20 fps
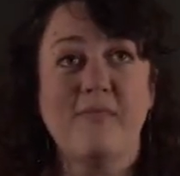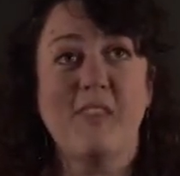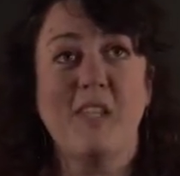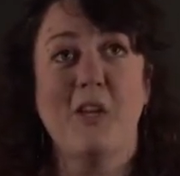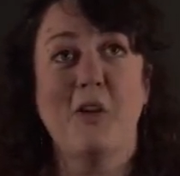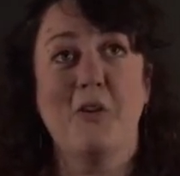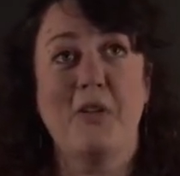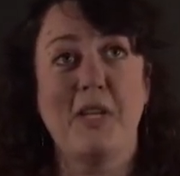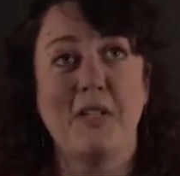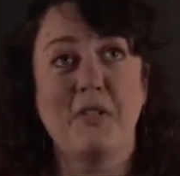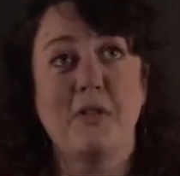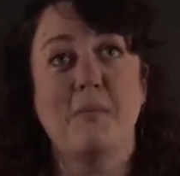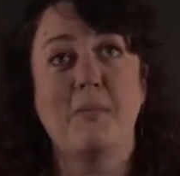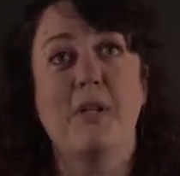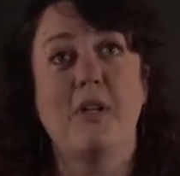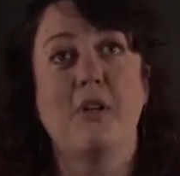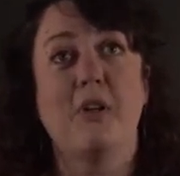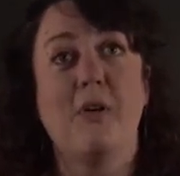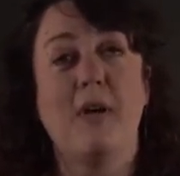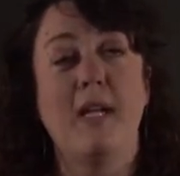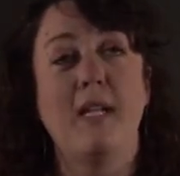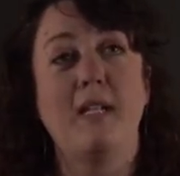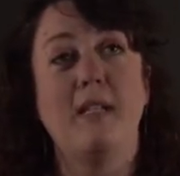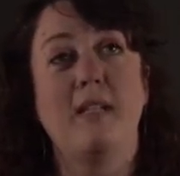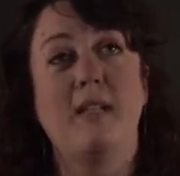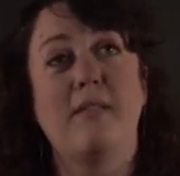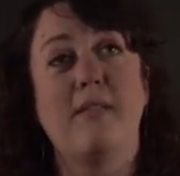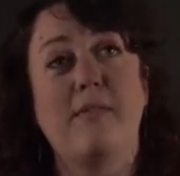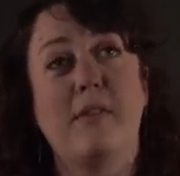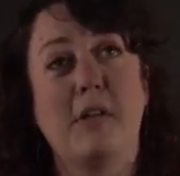Okay, so I'm going to go ahead
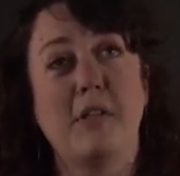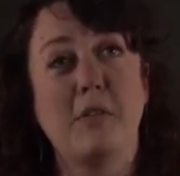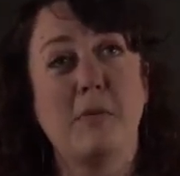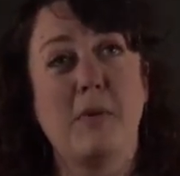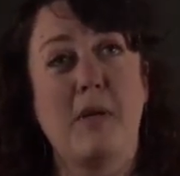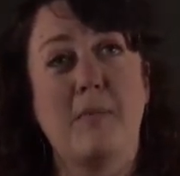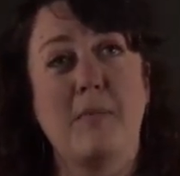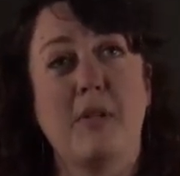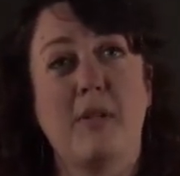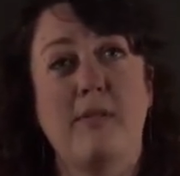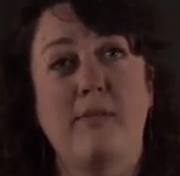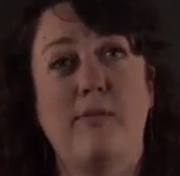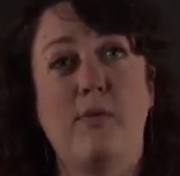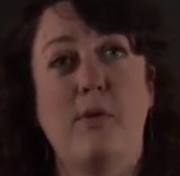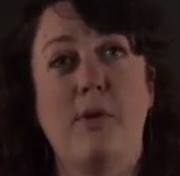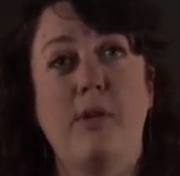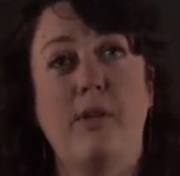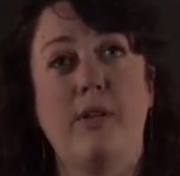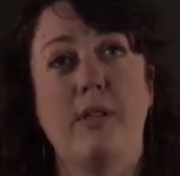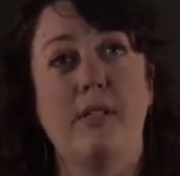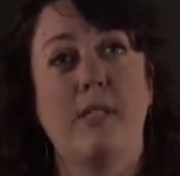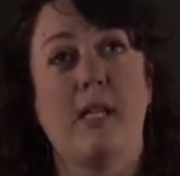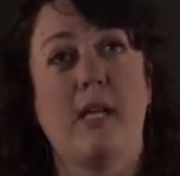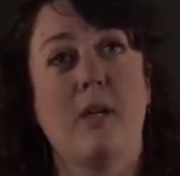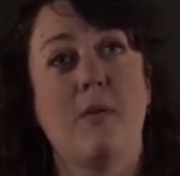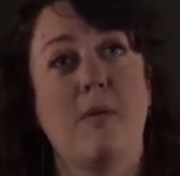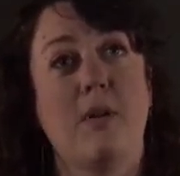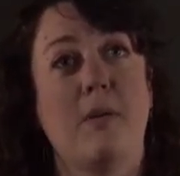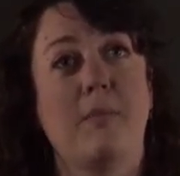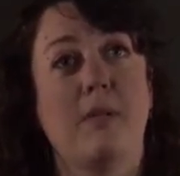and the first one I'm going to FOIL, the second
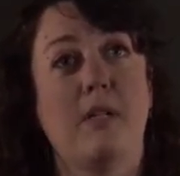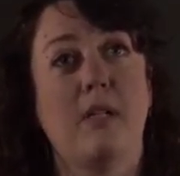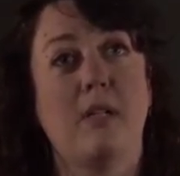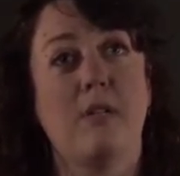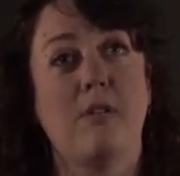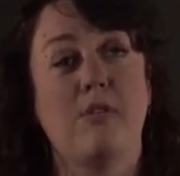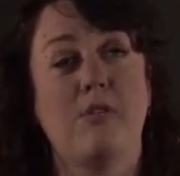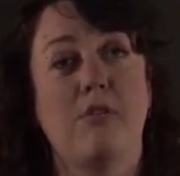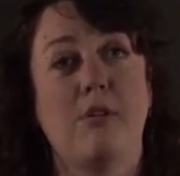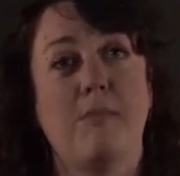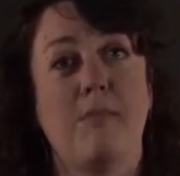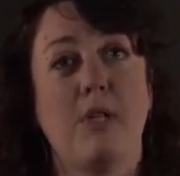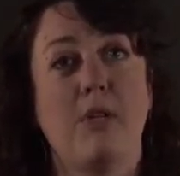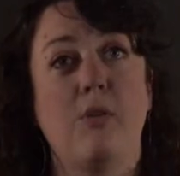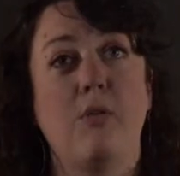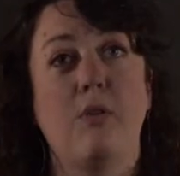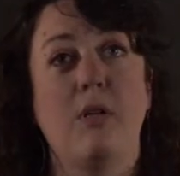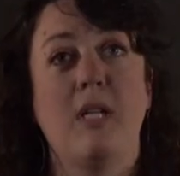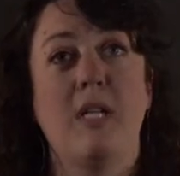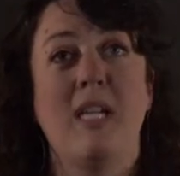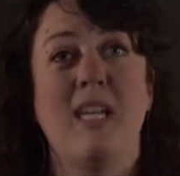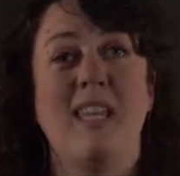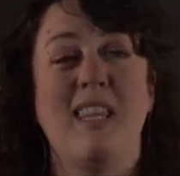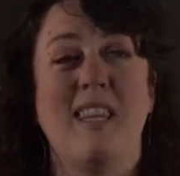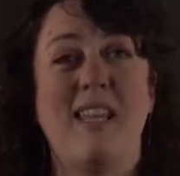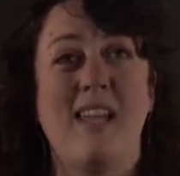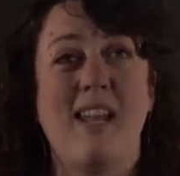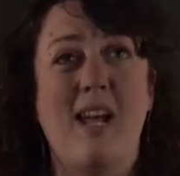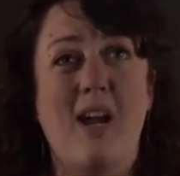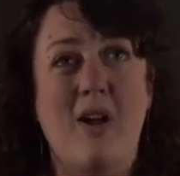one I'm going to distribute.
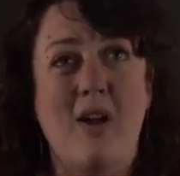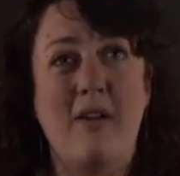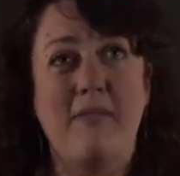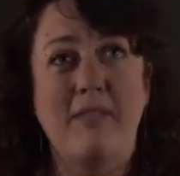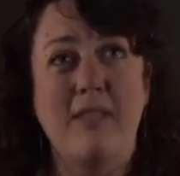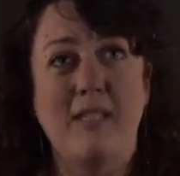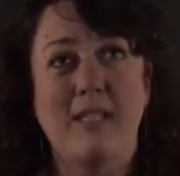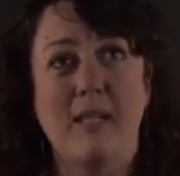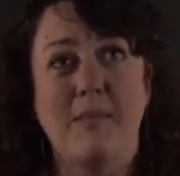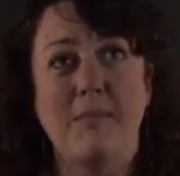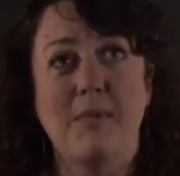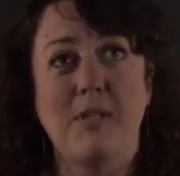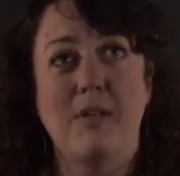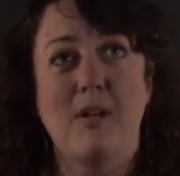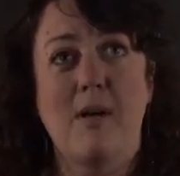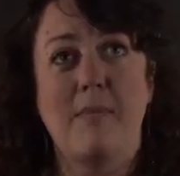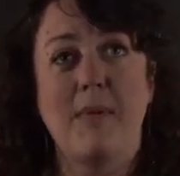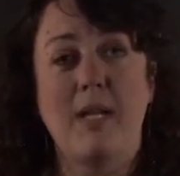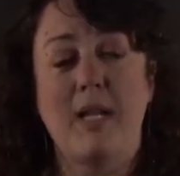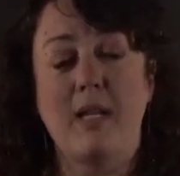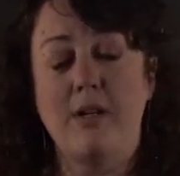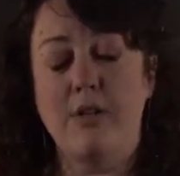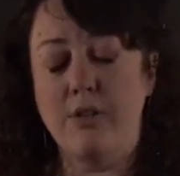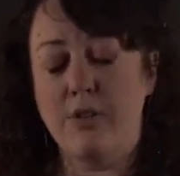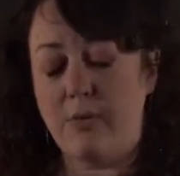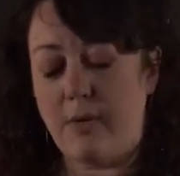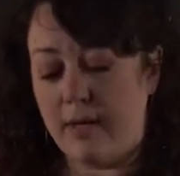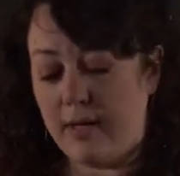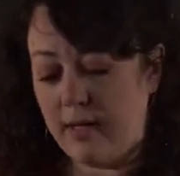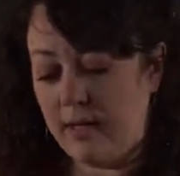They now have the same denominator,
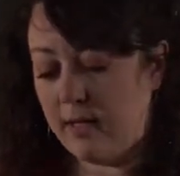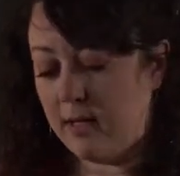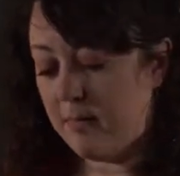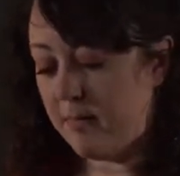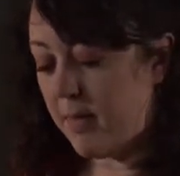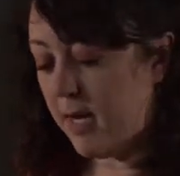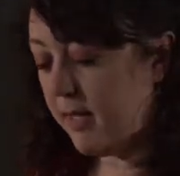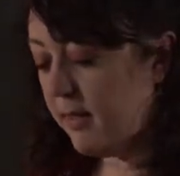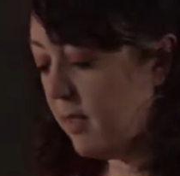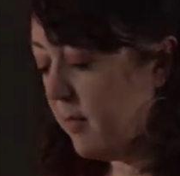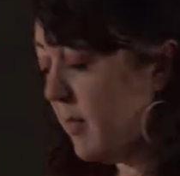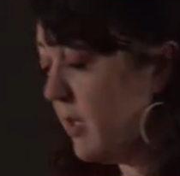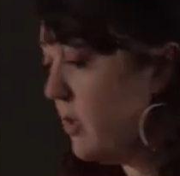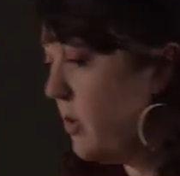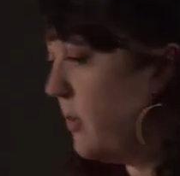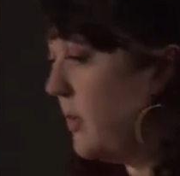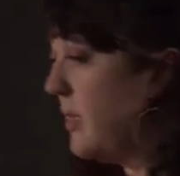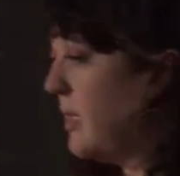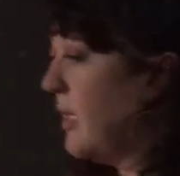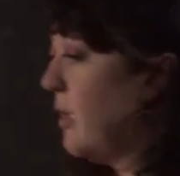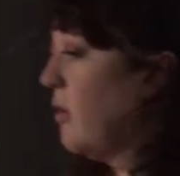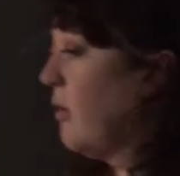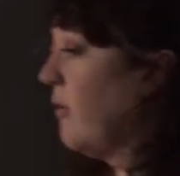so I can combine them into a single